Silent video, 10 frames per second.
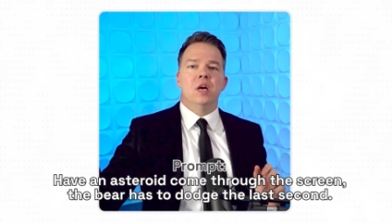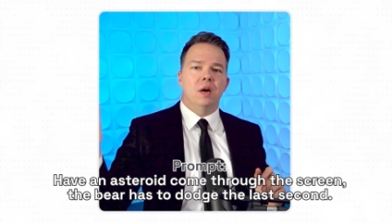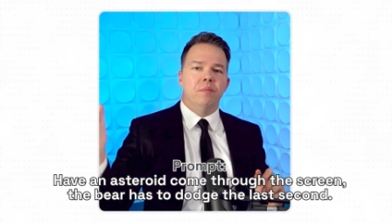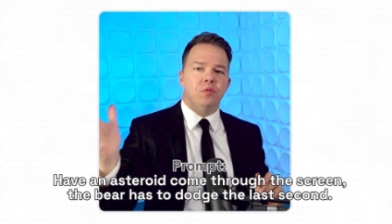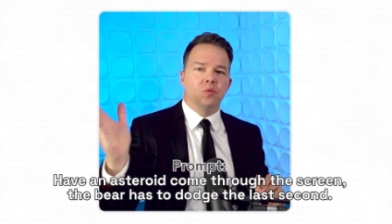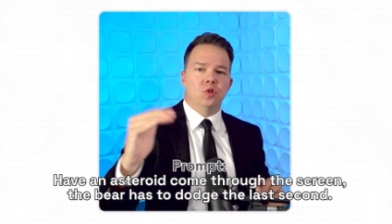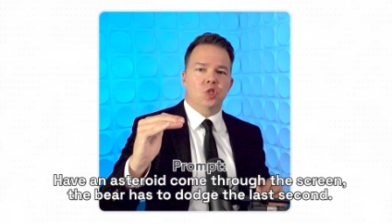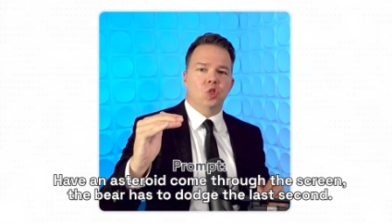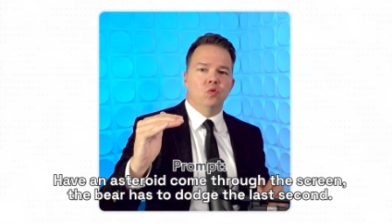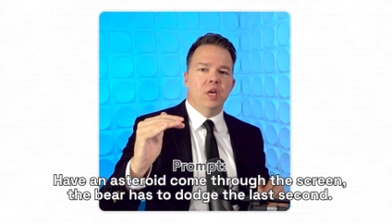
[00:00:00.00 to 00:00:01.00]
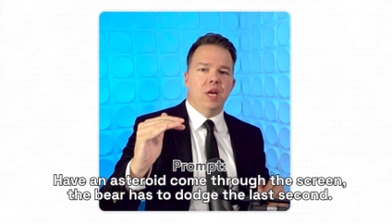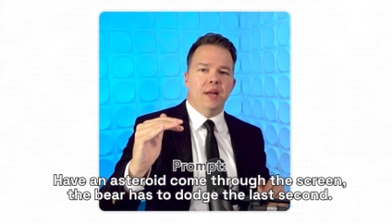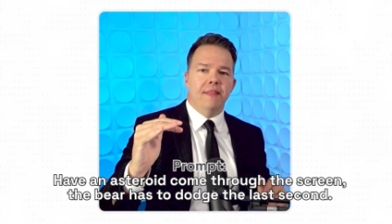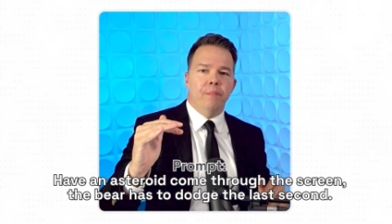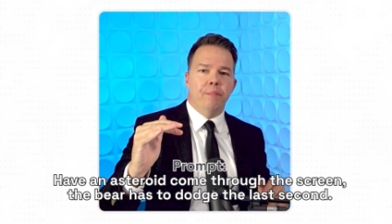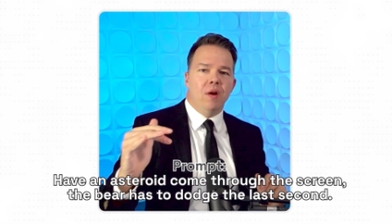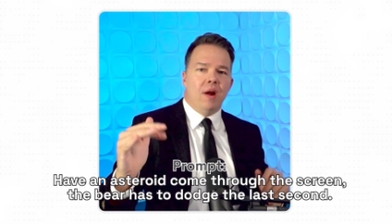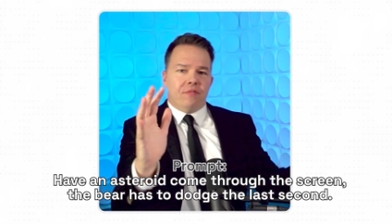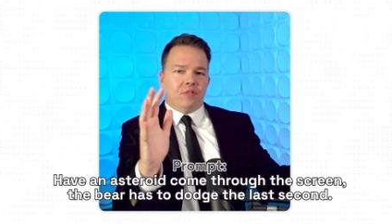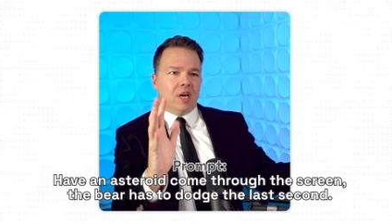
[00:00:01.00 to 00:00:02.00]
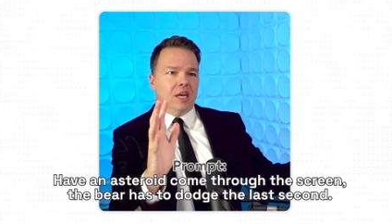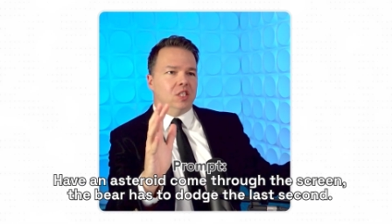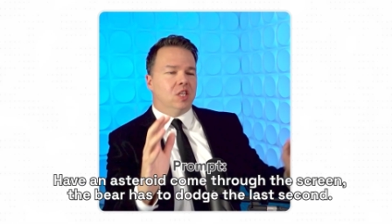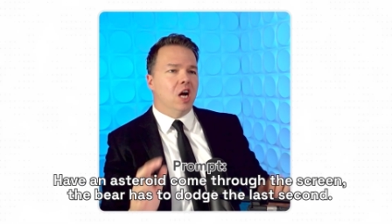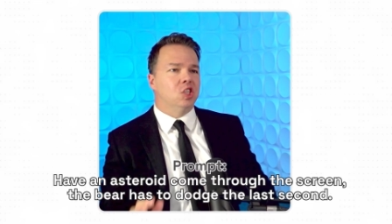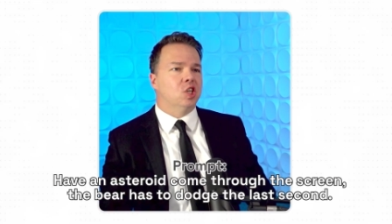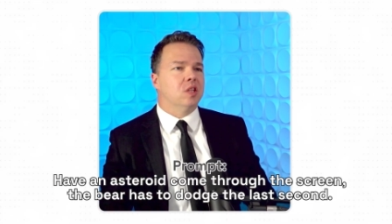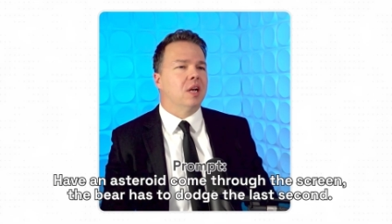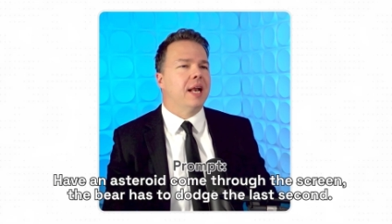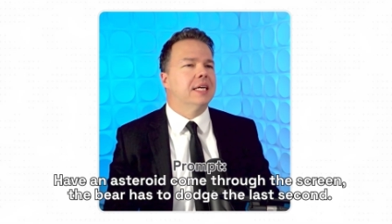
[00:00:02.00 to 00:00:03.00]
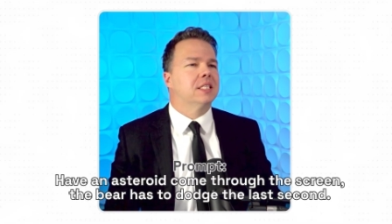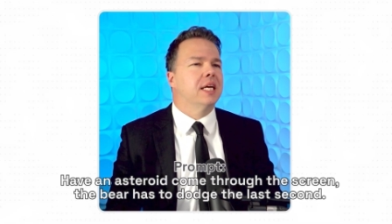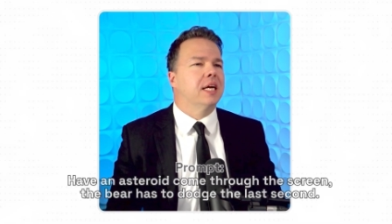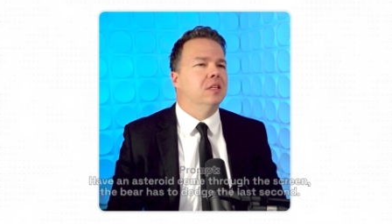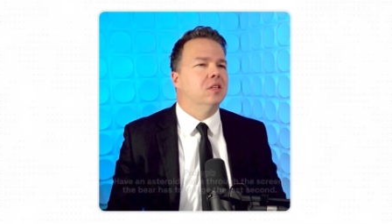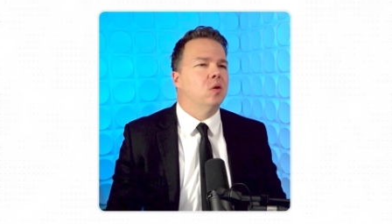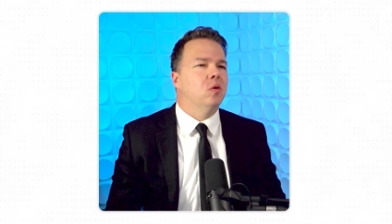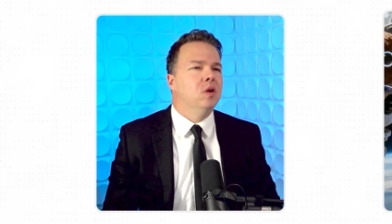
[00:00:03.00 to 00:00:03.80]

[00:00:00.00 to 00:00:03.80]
come through the screen and the bear have to kind of dodge it at the last second. So